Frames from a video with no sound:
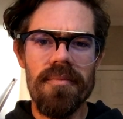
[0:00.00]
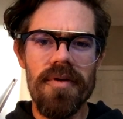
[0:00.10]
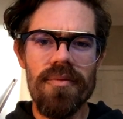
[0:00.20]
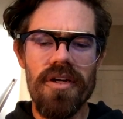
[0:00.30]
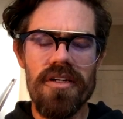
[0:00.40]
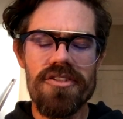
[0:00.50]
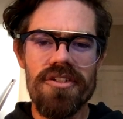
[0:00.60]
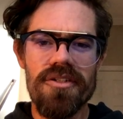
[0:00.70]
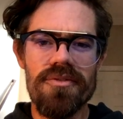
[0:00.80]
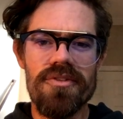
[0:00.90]
We
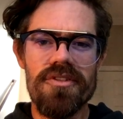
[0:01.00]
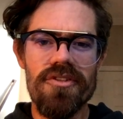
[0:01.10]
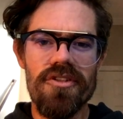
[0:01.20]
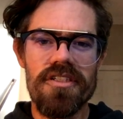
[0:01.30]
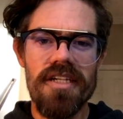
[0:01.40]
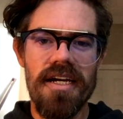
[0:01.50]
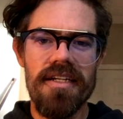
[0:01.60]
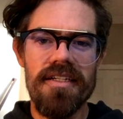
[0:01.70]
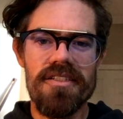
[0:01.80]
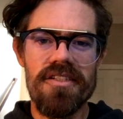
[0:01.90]
also looked
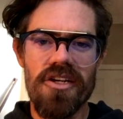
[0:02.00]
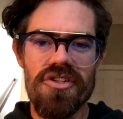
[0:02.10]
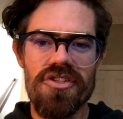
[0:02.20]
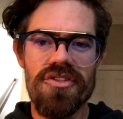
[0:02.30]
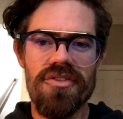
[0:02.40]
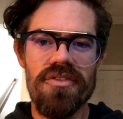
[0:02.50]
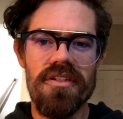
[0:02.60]
at, in section 2,